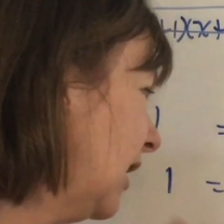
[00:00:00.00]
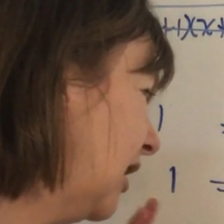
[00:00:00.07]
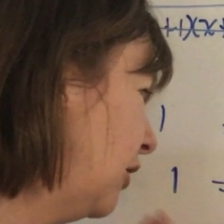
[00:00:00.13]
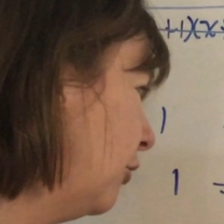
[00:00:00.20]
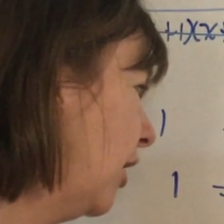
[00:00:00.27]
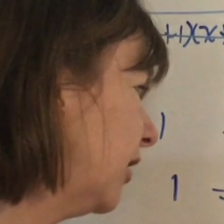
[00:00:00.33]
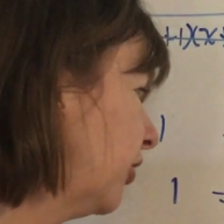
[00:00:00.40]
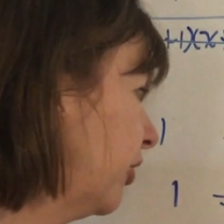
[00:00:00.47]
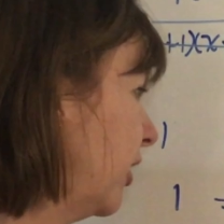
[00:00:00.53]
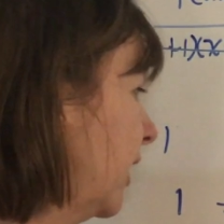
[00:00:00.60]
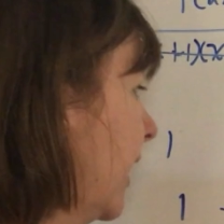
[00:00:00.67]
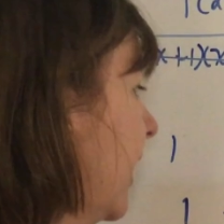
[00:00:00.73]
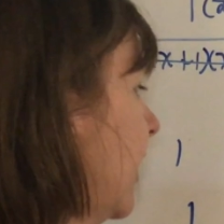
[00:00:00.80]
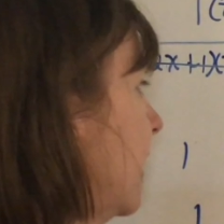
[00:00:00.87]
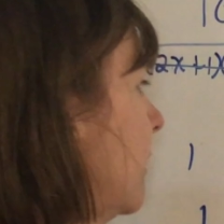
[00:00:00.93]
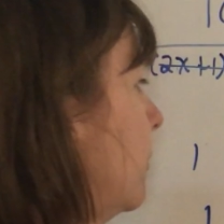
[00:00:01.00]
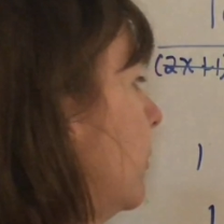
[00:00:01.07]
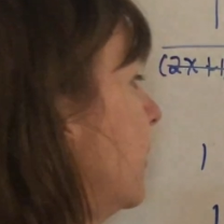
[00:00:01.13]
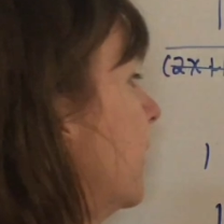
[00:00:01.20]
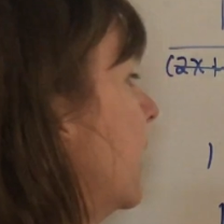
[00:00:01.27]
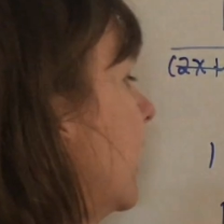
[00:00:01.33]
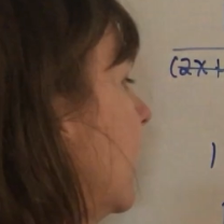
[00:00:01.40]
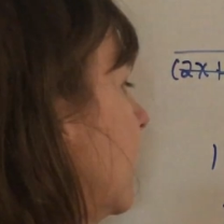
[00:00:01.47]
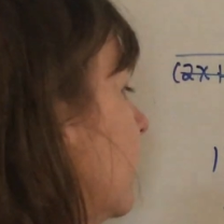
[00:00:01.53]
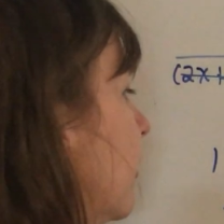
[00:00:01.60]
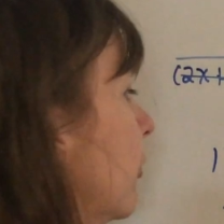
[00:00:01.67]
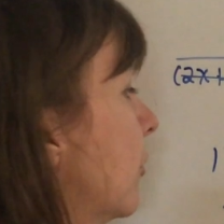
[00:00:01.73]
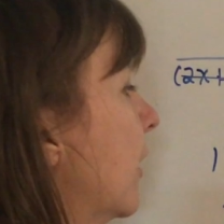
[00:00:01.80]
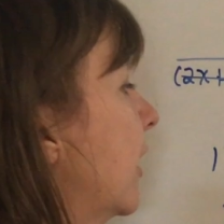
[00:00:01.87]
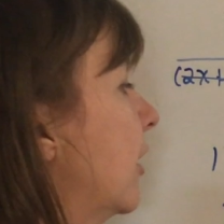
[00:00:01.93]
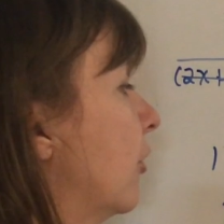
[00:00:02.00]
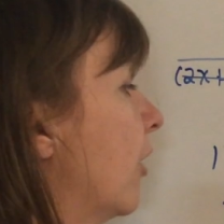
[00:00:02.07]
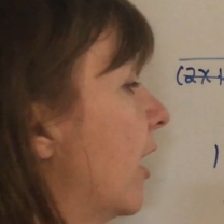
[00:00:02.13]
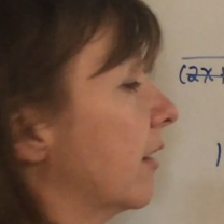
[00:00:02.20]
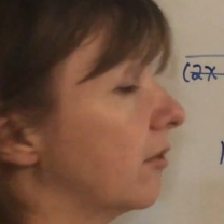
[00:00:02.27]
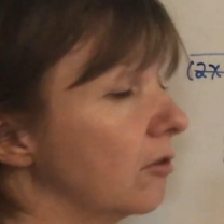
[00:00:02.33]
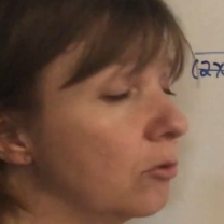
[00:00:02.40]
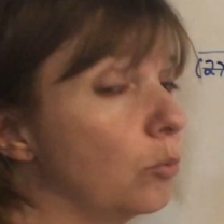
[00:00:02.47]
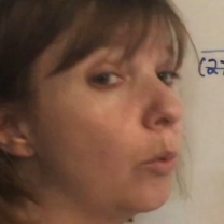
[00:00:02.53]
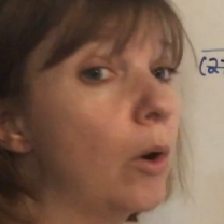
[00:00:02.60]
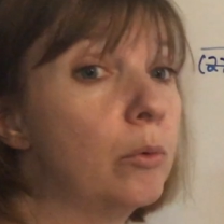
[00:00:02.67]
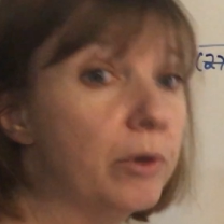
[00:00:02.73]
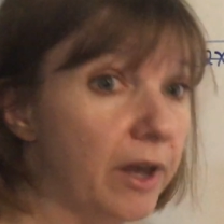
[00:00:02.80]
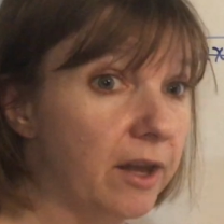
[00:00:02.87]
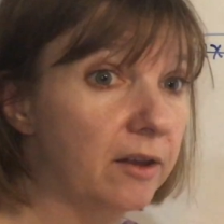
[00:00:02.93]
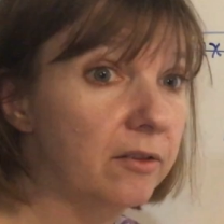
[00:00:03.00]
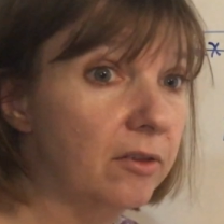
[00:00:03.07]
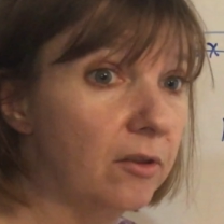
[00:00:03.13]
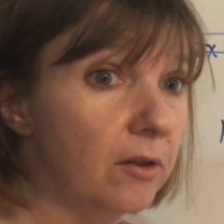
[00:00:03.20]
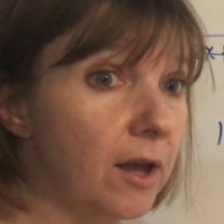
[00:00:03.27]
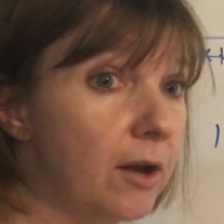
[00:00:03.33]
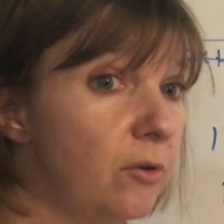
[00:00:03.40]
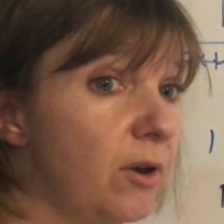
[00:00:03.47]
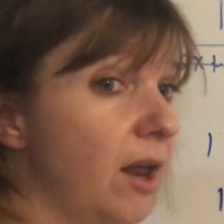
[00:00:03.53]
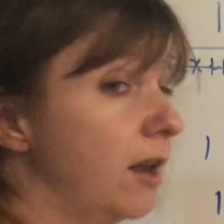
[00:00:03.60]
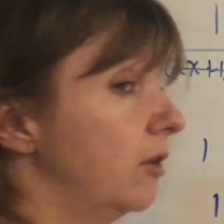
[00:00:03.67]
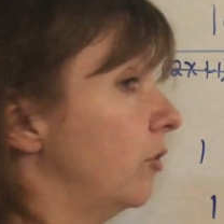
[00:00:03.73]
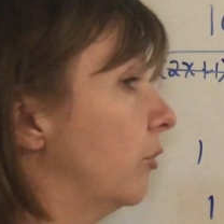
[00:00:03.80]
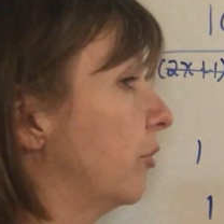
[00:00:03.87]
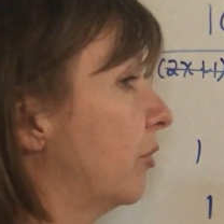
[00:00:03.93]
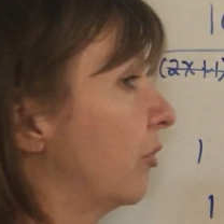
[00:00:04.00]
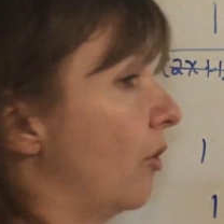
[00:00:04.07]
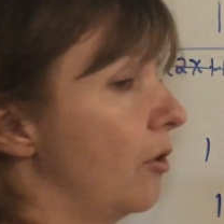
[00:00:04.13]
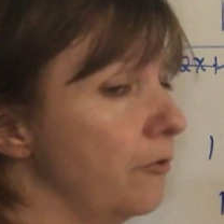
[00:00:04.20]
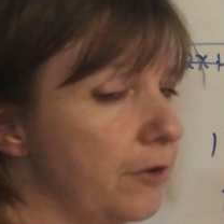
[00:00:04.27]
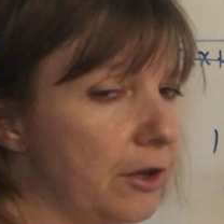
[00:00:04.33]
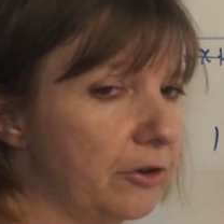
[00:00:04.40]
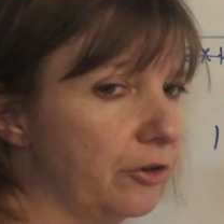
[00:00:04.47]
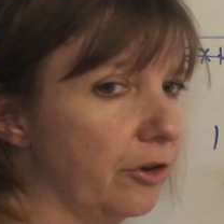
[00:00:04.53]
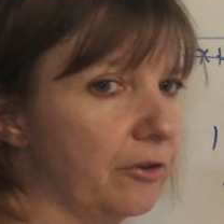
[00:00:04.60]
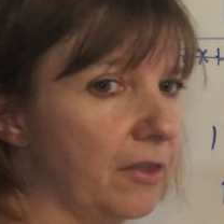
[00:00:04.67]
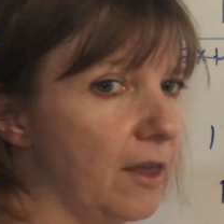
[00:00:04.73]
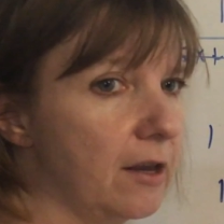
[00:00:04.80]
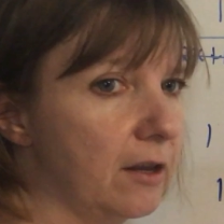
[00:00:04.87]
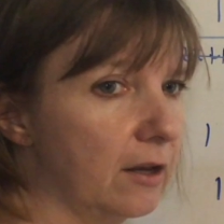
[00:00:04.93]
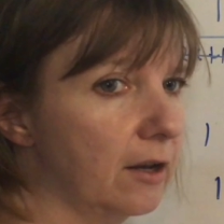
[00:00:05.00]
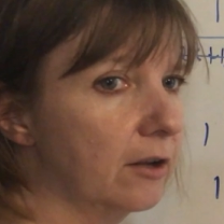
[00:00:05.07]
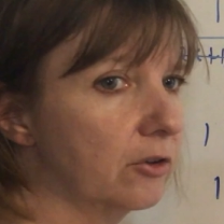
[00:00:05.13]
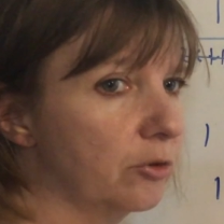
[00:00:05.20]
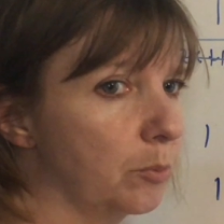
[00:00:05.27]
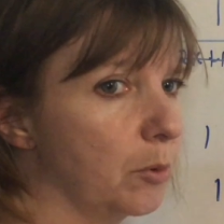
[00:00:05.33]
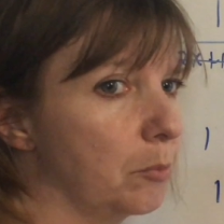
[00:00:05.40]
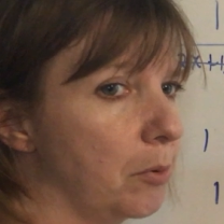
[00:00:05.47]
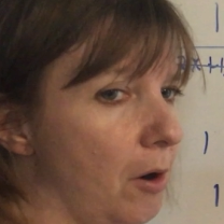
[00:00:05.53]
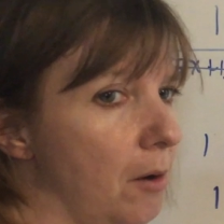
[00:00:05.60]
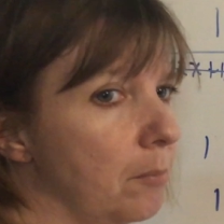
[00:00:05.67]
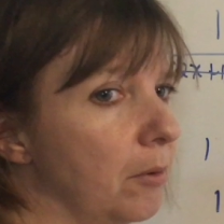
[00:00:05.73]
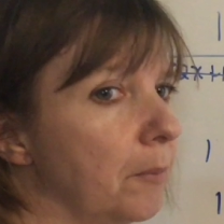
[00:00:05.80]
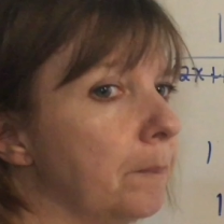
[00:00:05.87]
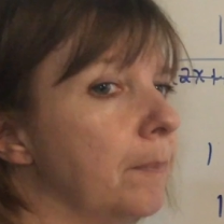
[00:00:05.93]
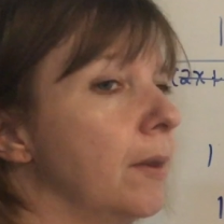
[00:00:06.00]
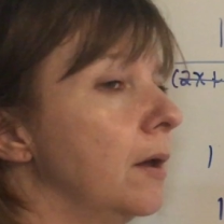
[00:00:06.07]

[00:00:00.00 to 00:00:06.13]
you're actually going to end up with an answer. Like your x's won't cancel out, and you'll solve it just like an algebra problem.